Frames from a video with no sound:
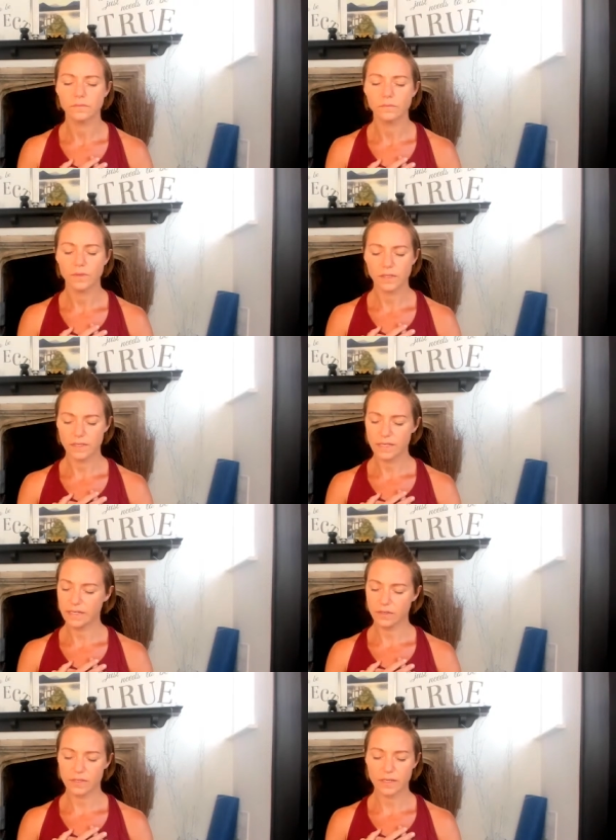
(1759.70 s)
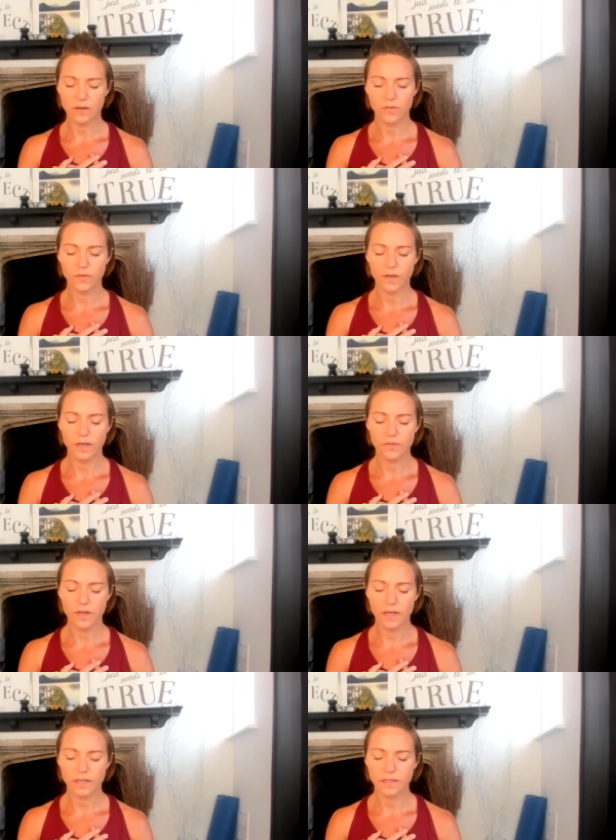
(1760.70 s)
We can send ourselves
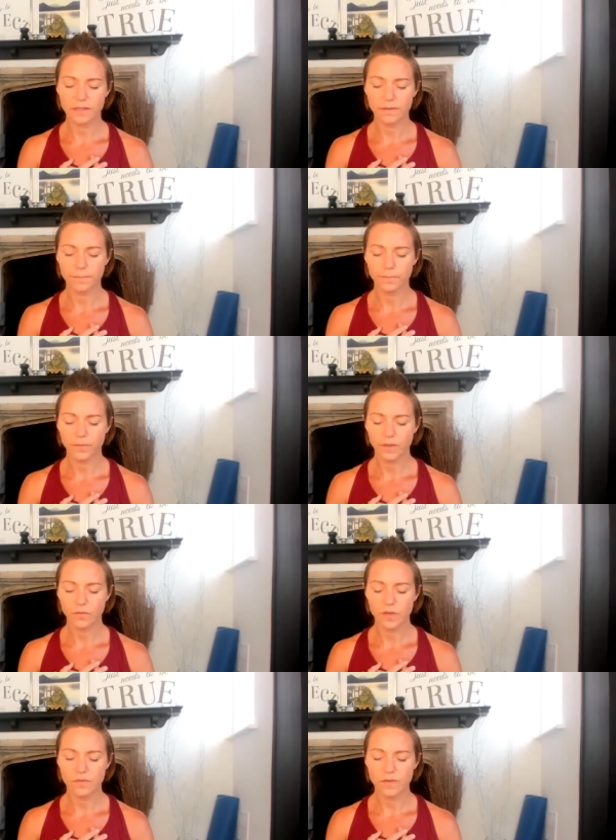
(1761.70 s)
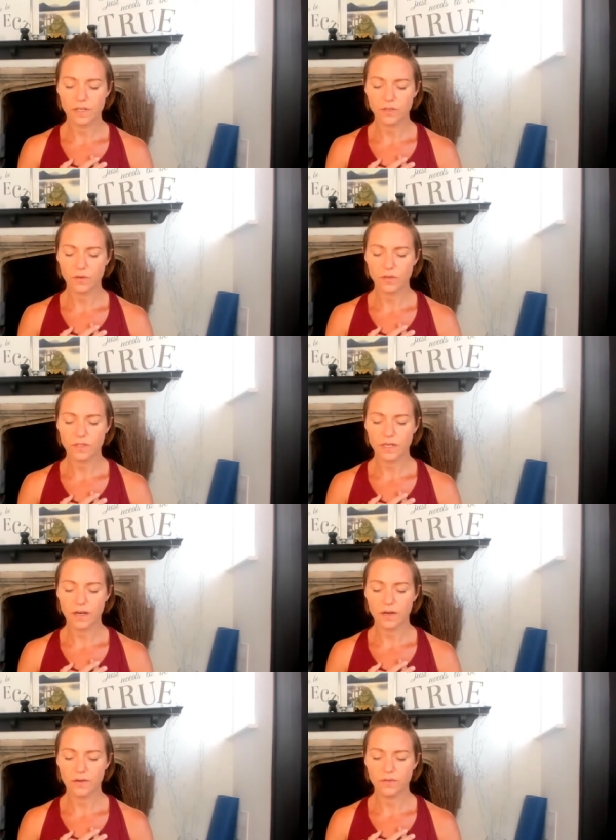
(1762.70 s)
forgiveness to
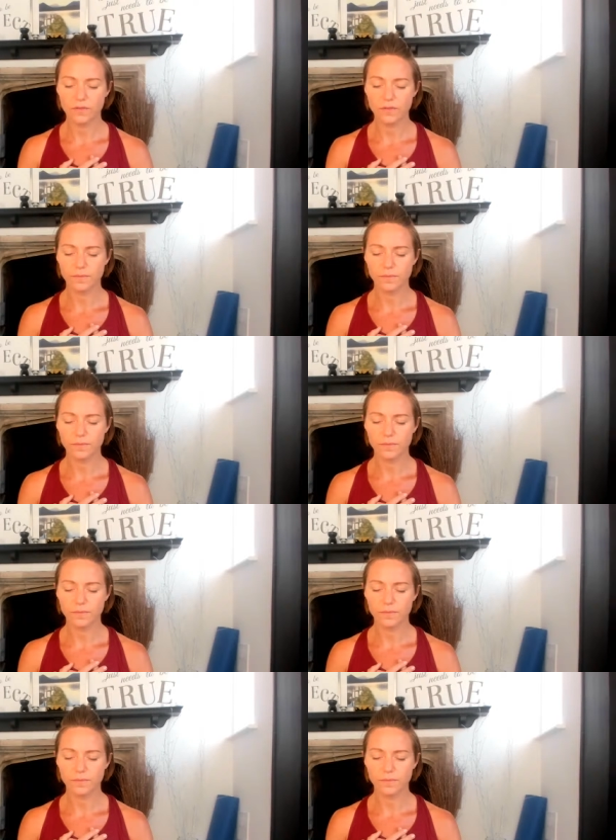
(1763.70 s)
ourselves